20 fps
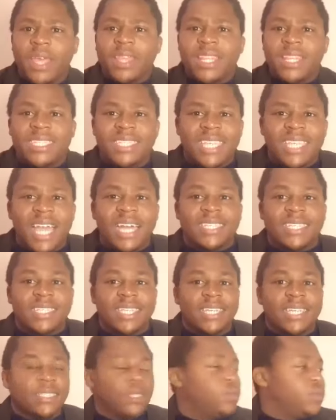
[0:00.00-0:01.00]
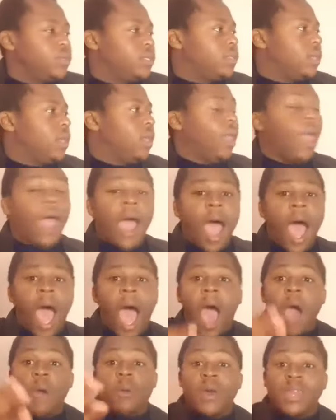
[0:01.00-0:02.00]
at these youngsters and we say,
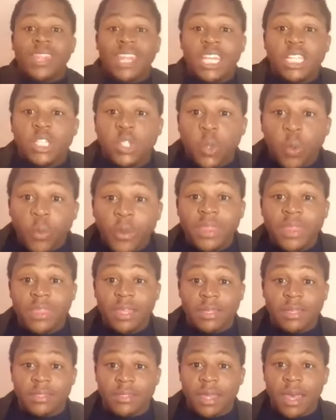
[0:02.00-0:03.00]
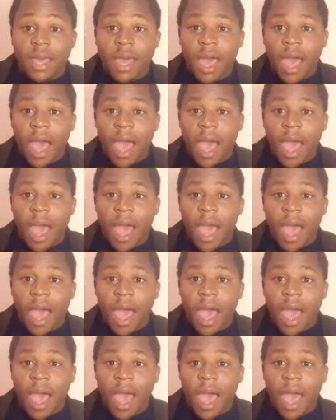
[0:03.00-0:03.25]
how are they doing this?